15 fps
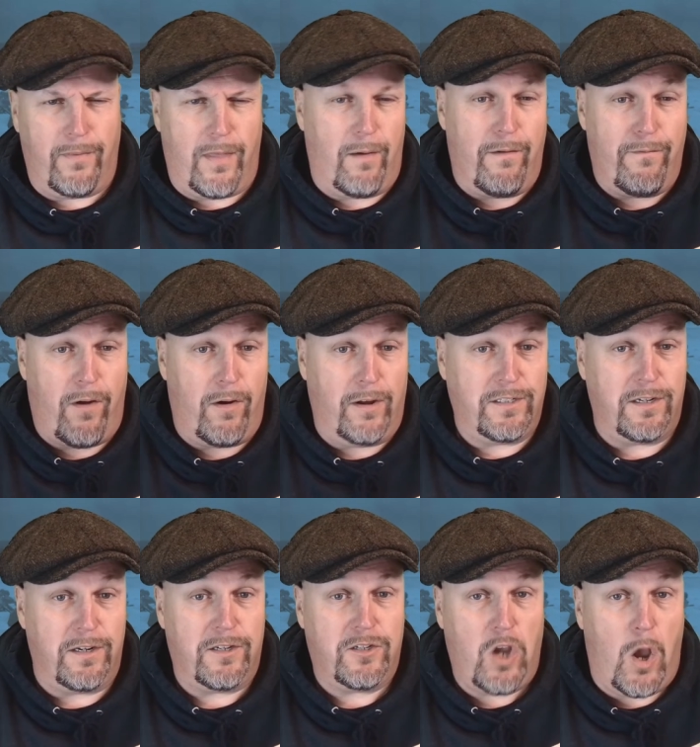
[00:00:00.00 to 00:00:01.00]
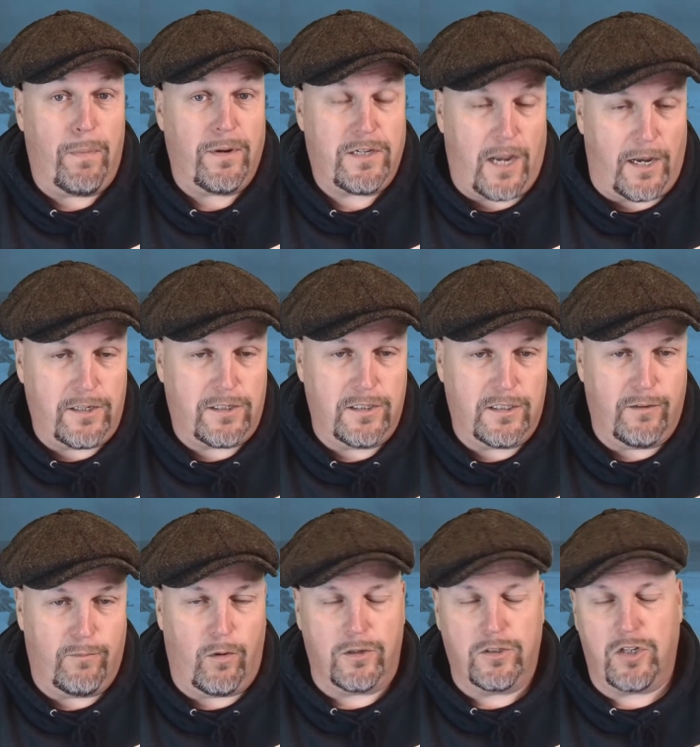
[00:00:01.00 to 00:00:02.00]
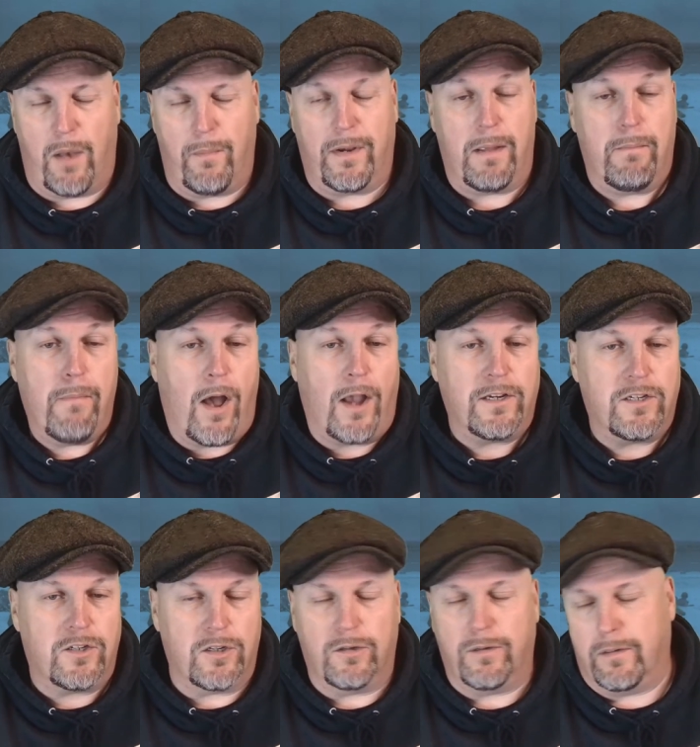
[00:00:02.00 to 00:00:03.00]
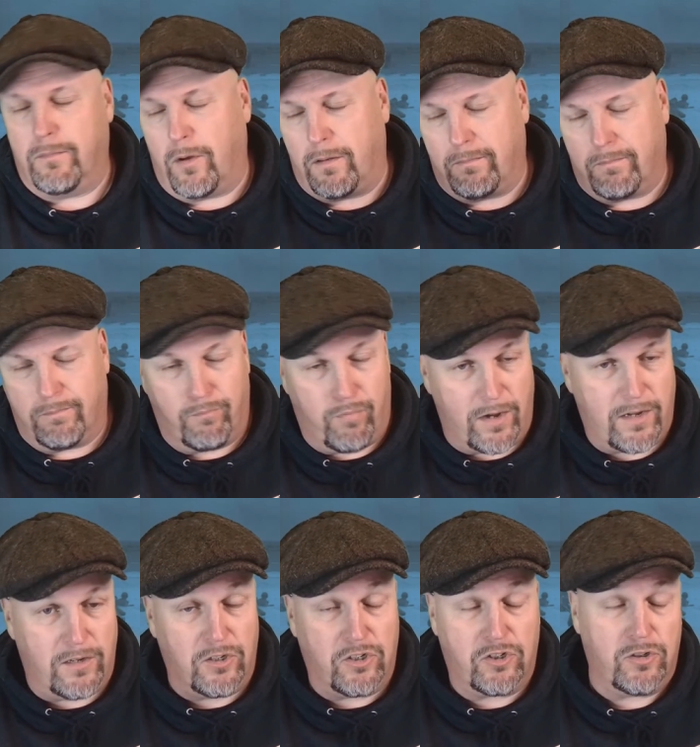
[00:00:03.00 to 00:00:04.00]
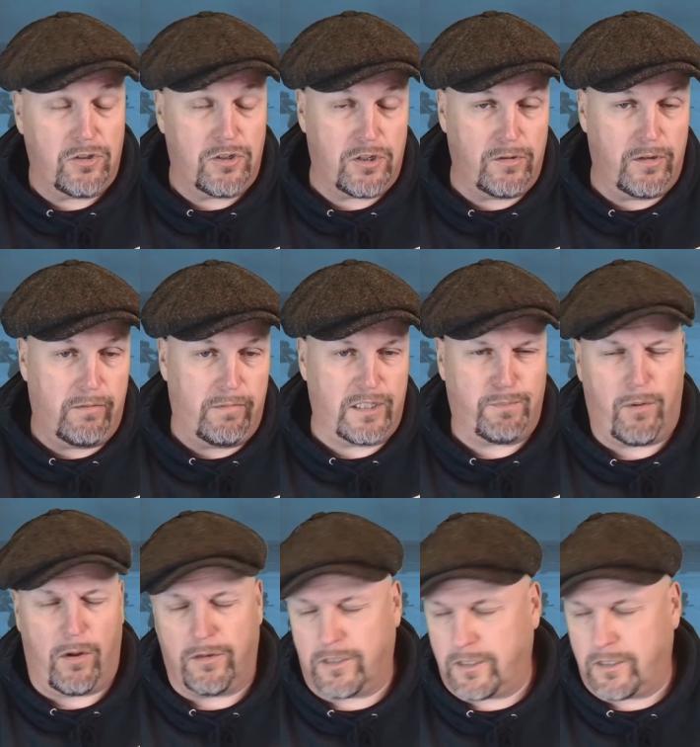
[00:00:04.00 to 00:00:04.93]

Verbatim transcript: There were various interpretations of what Germany might do and what Britain should do in response.